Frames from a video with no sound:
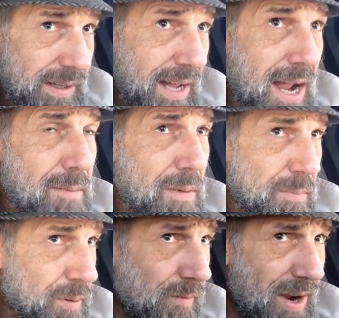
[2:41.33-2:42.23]

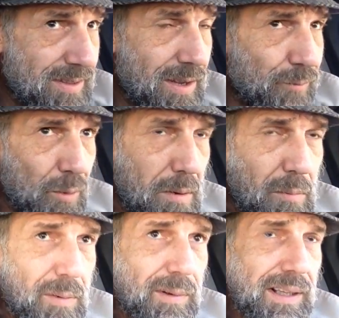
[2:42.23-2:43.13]
Kim provides that for me
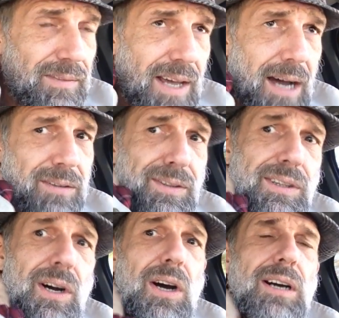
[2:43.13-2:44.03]
when we leave the house in
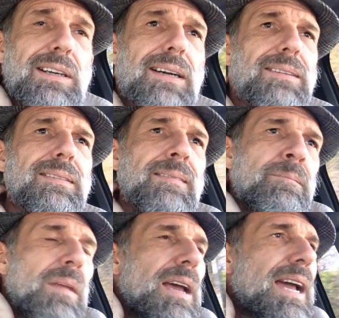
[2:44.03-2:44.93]
the car, because
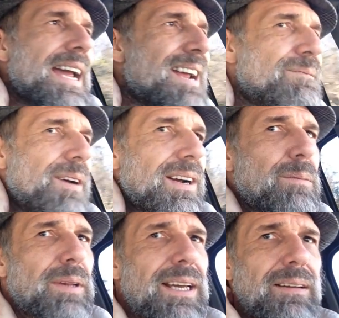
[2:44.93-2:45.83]

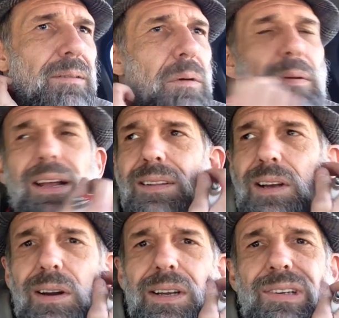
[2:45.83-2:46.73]
invariably, when we get in
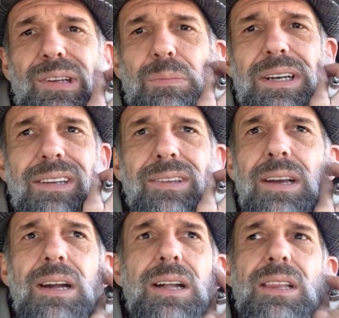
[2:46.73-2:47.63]
the car to go someplace,
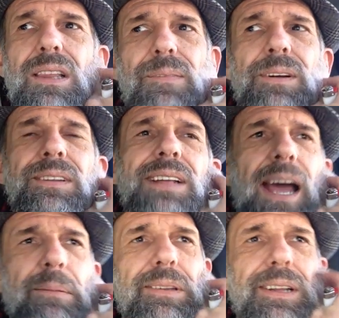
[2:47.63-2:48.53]
the first thing that
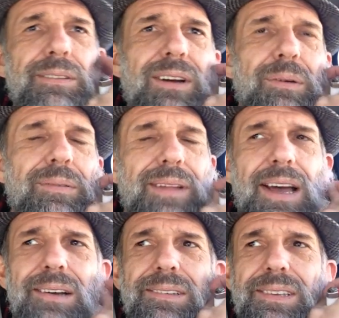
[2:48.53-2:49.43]
happens is I drive away from the
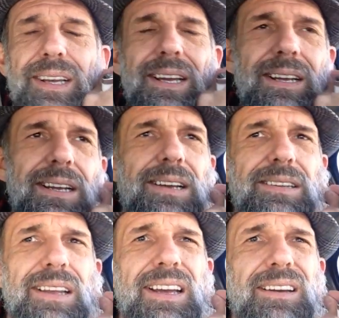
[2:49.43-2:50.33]
house is I
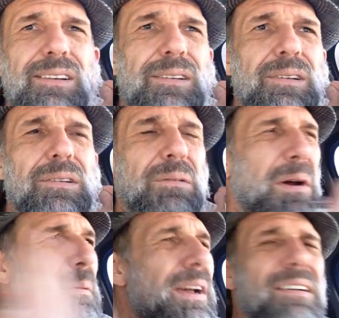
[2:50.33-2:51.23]
say,
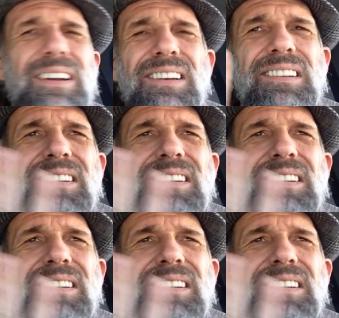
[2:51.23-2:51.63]
where are we going?